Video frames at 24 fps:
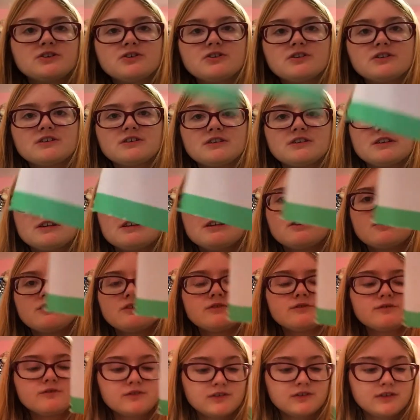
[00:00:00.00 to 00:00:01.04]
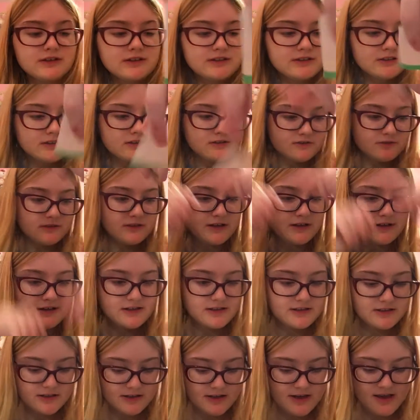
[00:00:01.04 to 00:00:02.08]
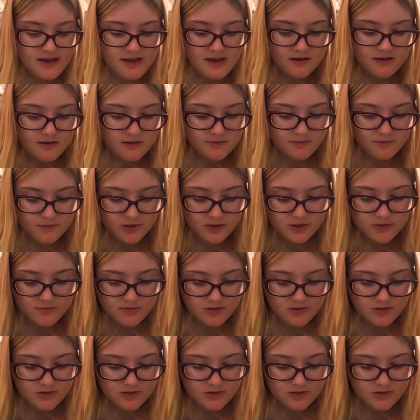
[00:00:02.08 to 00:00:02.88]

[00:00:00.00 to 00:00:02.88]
You can see though, that's a, a um, which one?